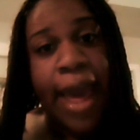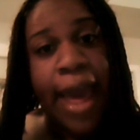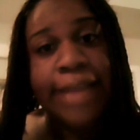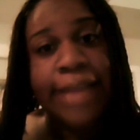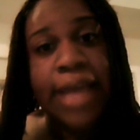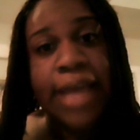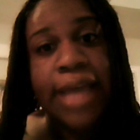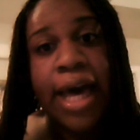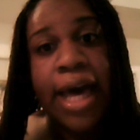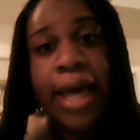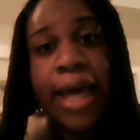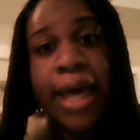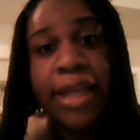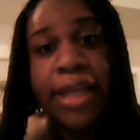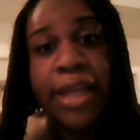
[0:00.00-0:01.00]
as
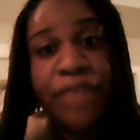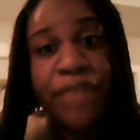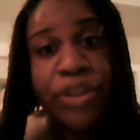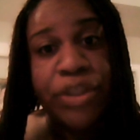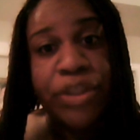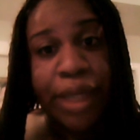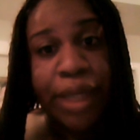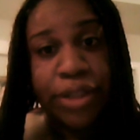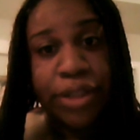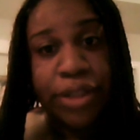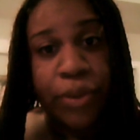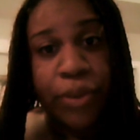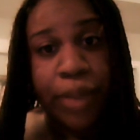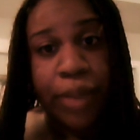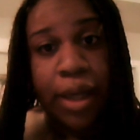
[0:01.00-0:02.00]
an individual
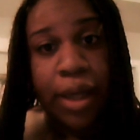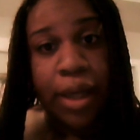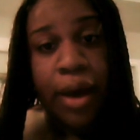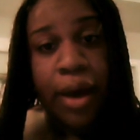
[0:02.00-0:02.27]
e-story